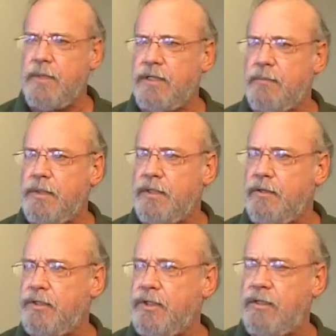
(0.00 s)
it mean to be a
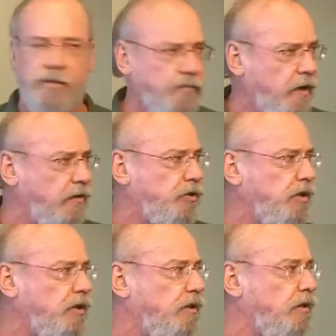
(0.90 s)
Christian and to follow
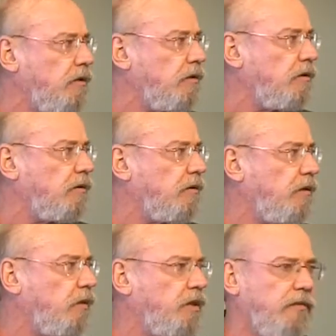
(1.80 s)
Jesus?
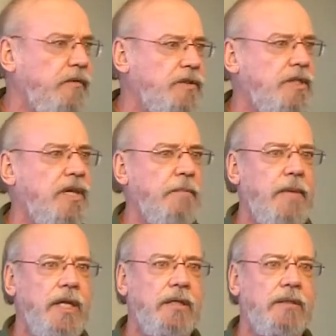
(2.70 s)
What difference does that
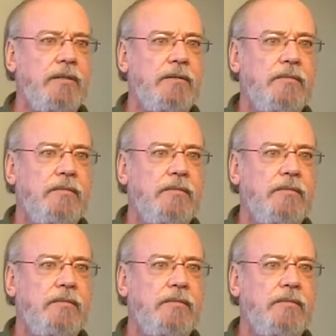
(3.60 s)
make?